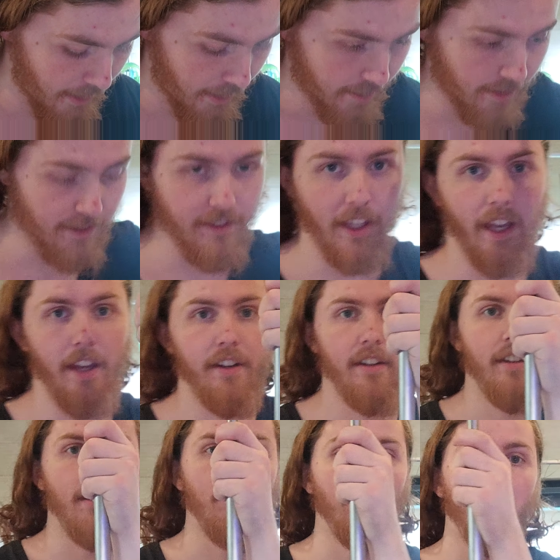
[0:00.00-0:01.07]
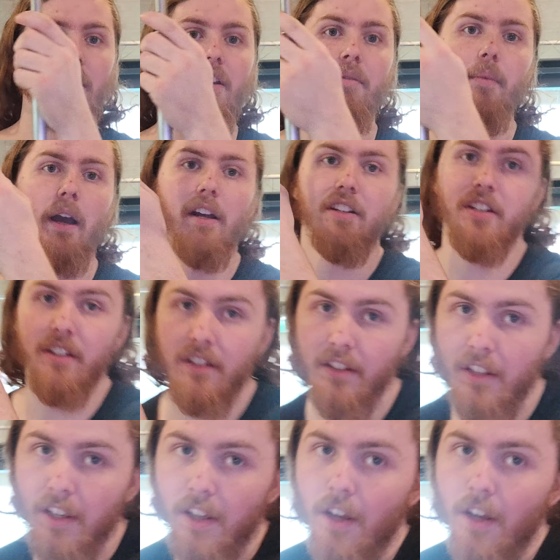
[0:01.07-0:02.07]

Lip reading: get the stand anyway to match it?